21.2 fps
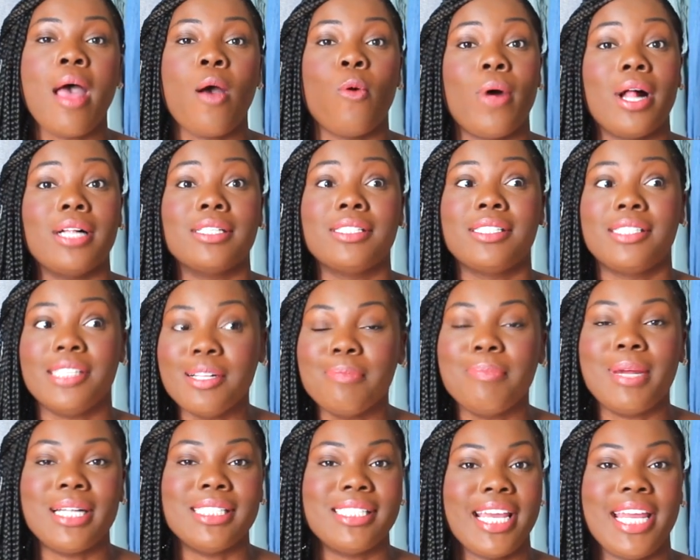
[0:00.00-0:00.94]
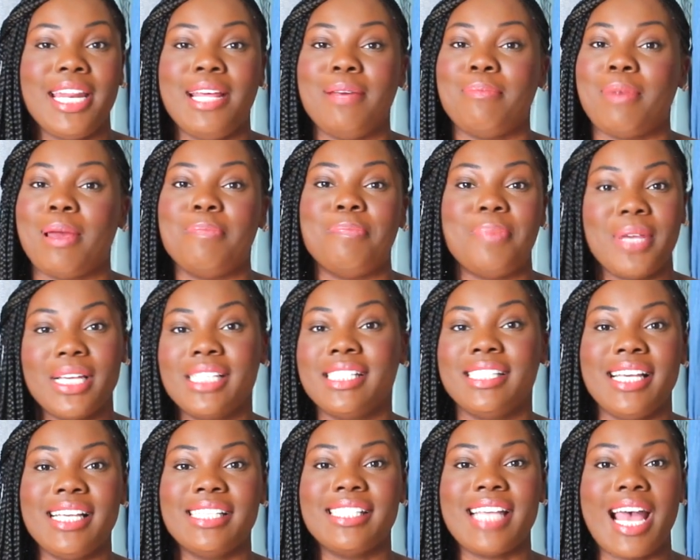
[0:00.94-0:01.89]
while still maintaining my
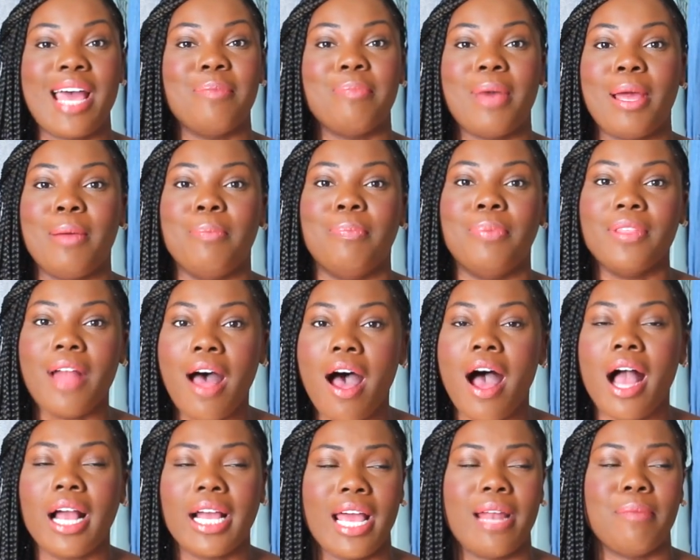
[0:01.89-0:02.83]
business and my blog